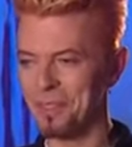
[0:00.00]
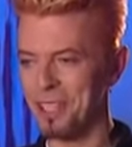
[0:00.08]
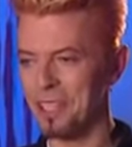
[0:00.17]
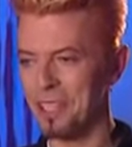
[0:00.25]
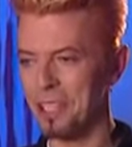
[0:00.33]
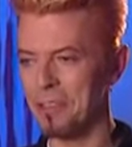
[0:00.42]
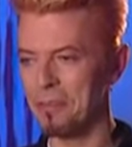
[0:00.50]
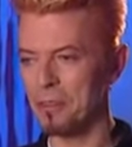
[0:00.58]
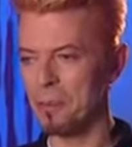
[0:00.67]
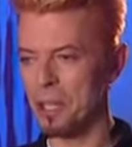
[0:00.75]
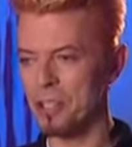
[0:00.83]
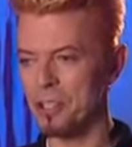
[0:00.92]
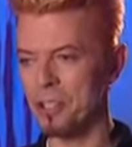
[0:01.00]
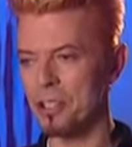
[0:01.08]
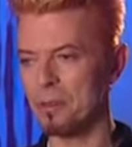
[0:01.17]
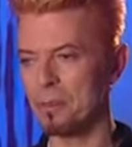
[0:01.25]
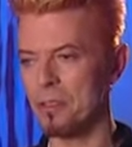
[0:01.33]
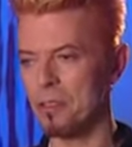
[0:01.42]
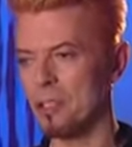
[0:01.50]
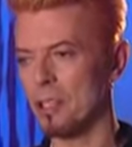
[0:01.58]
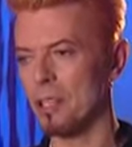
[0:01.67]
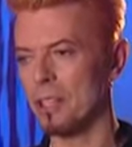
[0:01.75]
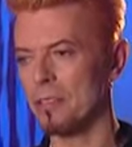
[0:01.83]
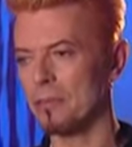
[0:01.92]
that the information and spiritual
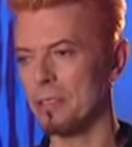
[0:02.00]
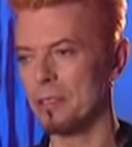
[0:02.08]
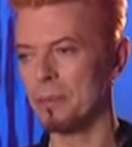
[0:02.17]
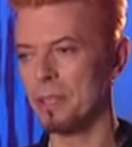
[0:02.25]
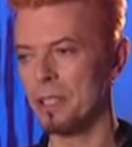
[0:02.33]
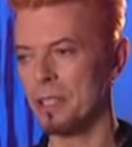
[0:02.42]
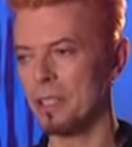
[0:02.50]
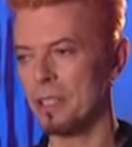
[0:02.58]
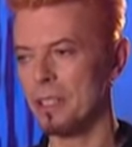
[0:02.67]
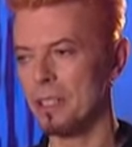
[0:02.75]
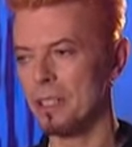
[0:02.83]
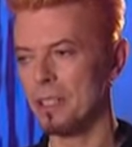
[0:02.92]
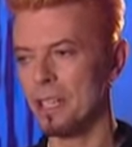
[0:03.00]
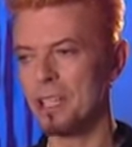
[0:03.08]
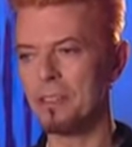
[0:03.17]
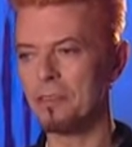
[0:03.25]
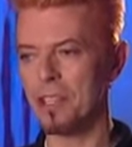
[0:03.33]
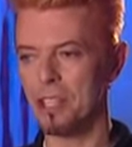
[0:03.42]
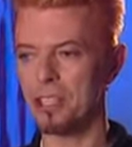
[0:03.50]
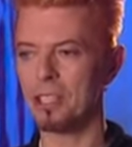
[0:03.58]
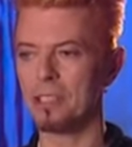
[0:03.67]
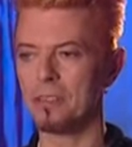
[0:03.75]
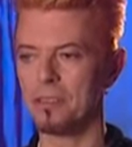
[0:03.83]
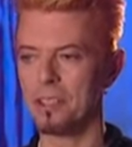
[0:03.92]
life will be in the
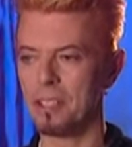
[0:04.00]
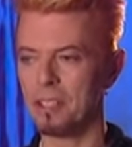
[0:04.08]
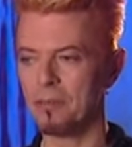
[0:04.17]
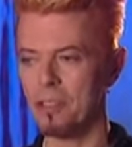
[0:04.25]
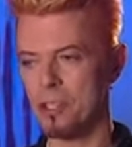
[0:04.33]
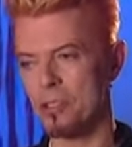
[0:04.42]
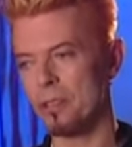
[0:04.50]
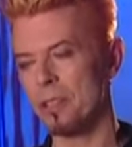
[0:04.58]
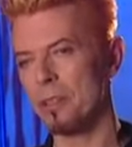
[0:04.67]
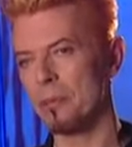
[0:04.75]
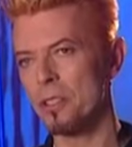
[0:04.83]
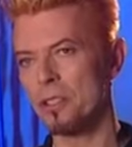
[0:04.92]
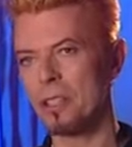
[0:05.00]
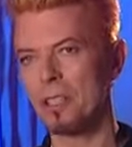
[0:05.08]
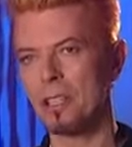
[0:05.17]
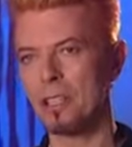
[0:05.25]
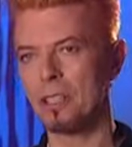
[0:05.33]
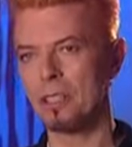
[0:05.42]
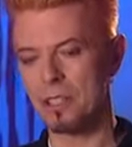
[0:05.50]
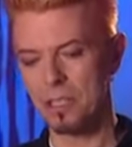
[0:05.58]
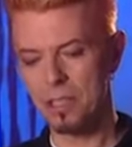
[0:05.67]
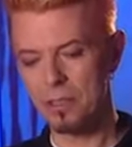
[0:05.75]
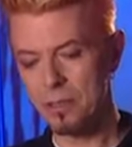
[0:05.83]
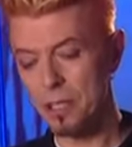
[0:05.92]
vessel of the visual and the musical arts,
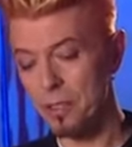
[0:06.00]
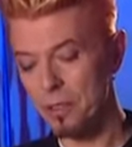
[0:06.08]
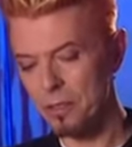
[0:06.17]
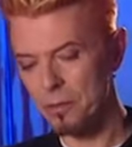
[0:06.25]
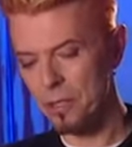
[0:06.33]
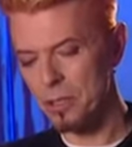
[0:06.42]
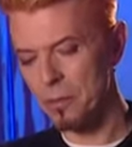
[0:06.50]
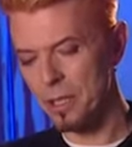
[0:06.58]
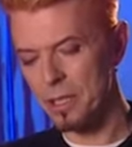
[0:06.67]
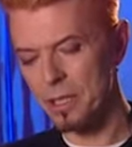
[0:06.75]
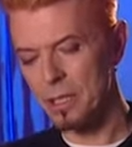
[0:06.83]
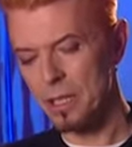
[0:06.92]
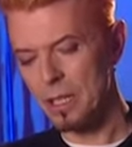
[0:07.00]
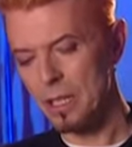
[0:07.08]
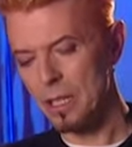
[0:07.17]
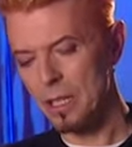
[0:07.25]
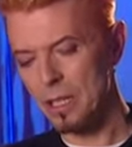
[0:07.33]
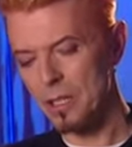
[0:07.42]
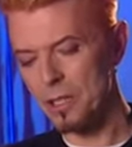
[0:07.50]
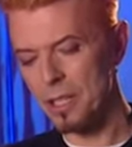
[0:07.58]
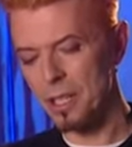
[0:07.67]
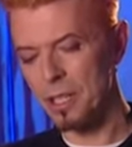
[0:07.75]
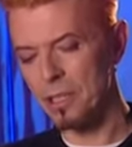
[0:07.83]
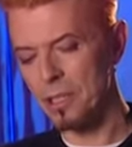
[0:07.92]
which I thought was quite a
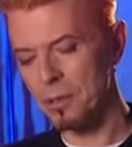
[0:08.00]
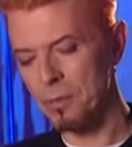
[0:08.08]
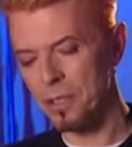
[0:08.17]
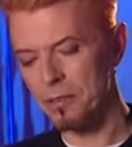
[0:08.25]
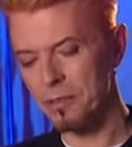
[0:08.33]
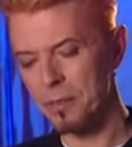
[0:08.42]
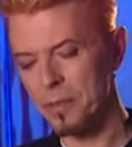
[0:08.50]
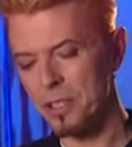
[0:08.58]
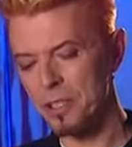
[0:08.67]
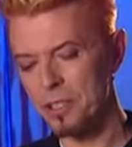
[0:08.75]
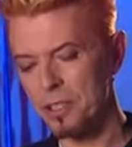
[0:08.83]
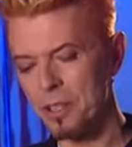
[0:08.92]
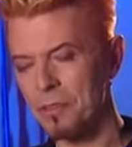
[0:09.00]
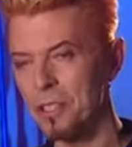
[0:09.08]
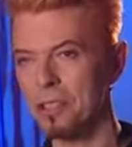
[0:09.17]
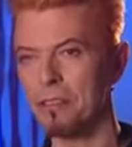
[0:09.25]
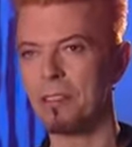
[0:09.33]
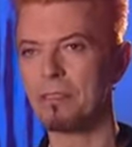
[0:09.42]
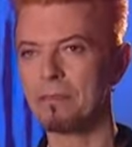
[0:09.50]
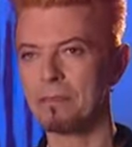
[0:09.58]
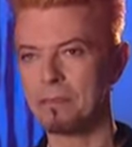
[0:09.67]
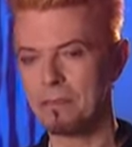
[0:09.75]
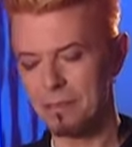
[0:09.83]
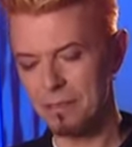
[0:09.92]
stunning comment from this 70-year-old
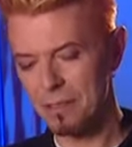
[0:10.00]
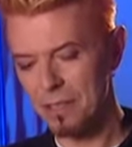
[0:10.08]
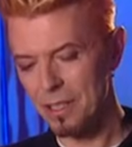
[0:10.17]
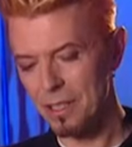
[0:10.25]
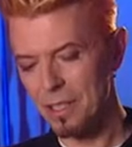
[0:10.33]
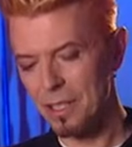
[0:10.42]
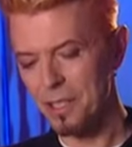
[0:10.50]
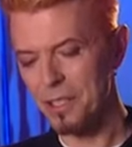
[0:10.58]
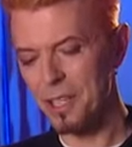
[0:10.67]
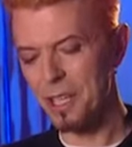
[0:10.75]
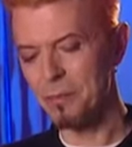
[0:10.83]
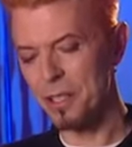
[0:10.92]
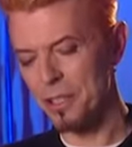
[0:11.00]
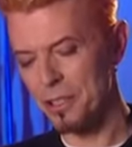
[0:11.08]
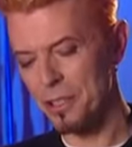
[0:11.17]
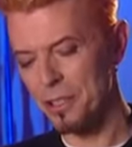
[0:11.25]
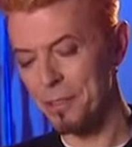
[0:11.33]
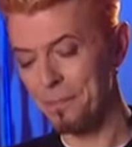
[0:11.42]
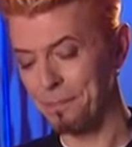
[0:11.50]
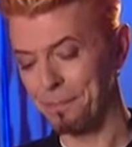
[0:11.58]
Zen master.